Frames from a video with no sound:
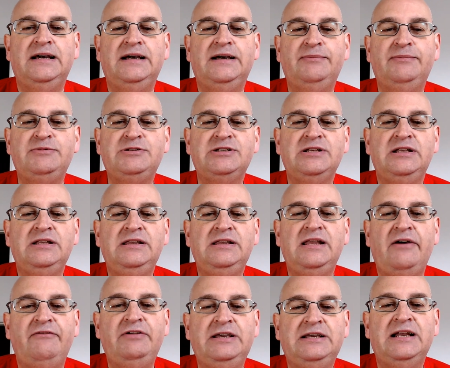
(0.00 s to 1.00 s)
I'm still
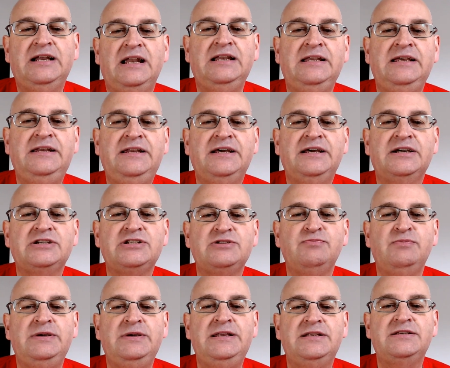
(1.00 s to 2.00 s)
loving Linux
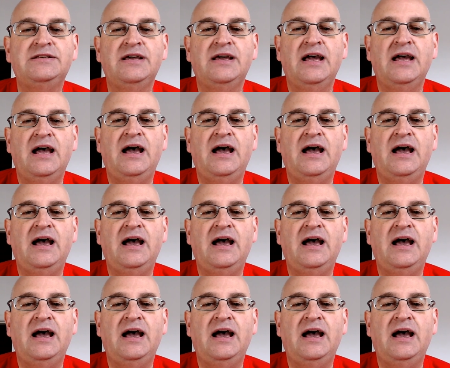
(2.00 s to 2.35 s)
Mint.